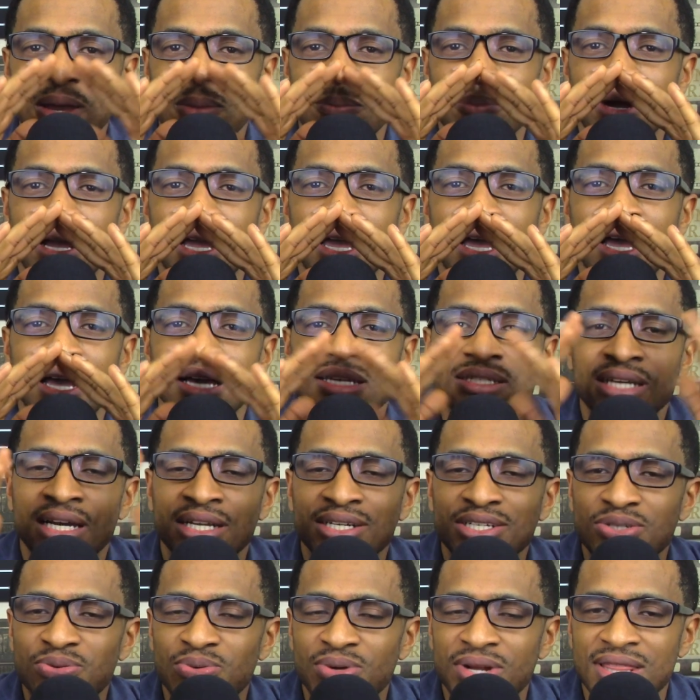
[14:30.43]
But guys, I
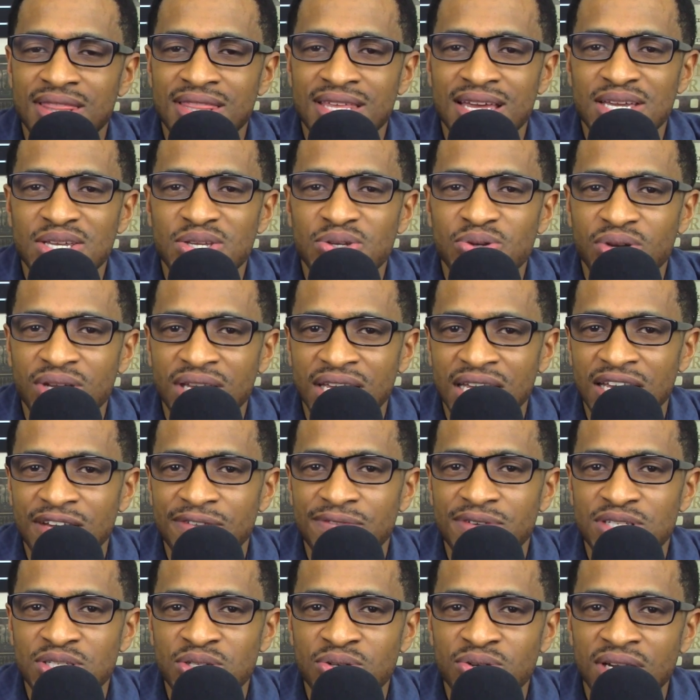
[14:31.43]
just want to thank you again
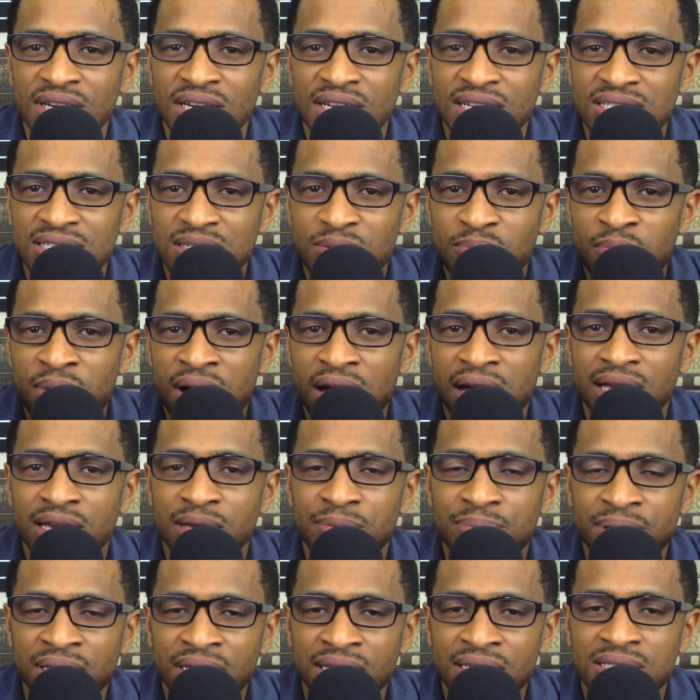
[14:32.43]
for tuning in to my
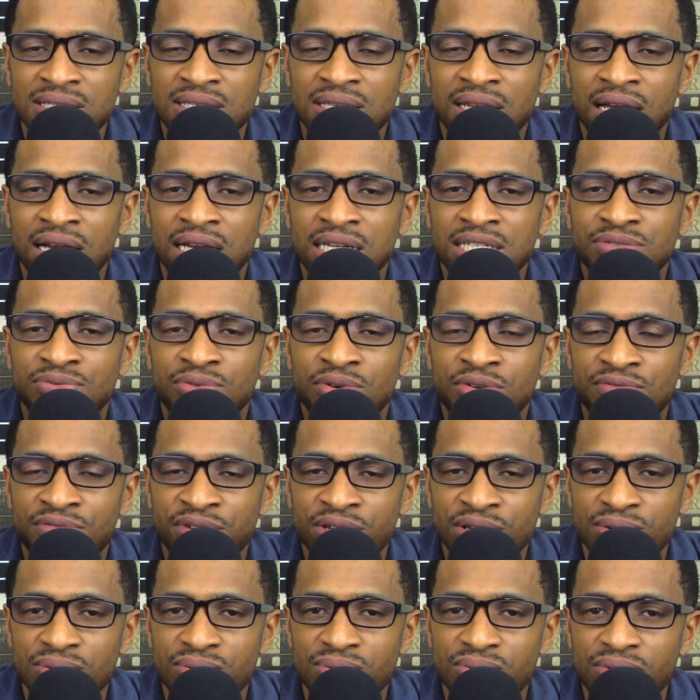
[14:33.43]
opinion /
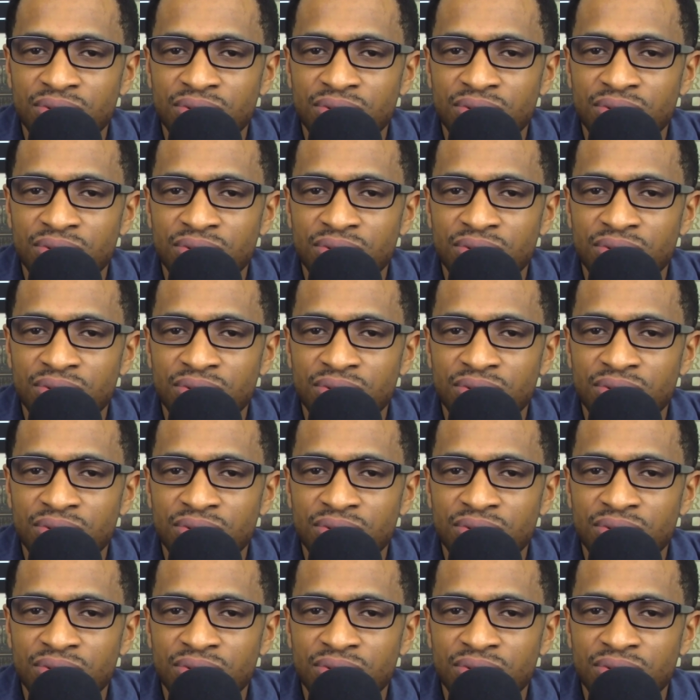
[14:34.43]
review